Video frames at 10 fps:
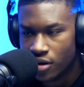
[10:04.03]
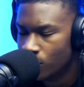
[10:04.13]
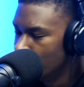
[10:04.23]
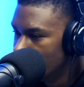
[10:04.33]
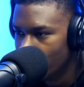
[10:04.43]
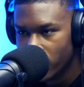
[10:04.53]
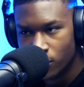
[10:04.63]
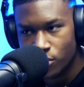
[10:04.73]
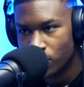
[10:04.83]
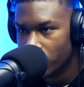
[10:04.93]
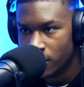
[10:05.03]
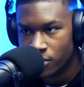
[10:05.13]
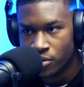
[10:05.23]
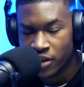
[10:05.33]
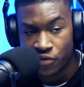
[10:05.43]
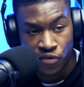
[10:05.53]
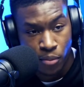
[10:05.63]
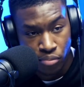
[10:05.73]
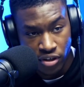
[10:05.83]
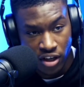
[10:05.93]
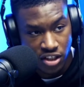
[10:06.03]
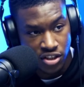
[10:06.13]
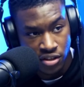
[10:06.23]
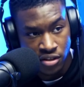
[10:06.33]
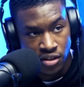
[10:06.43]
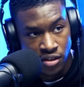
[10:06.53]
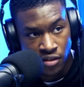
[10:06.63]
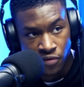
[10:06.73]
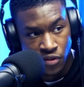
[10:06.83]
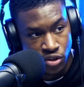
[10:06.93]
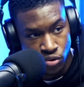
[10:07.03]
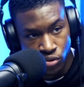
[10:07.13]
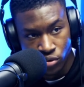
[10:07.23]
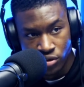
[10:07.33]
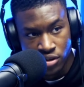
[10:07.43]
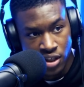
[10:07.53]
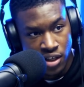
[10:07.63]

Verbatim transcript: All yeah. the way. All the way. All the way. From production to visuals